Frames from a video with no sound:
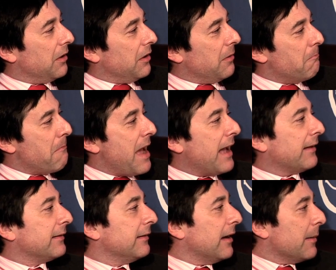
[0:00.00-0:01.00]
a
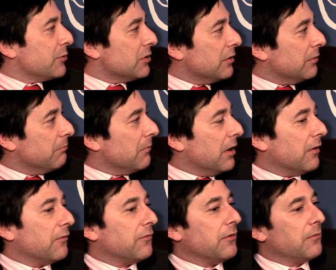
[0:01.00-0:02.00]
mass adoption
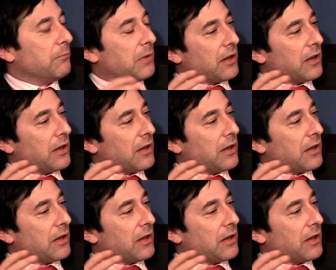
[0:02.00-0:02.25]
of the mm.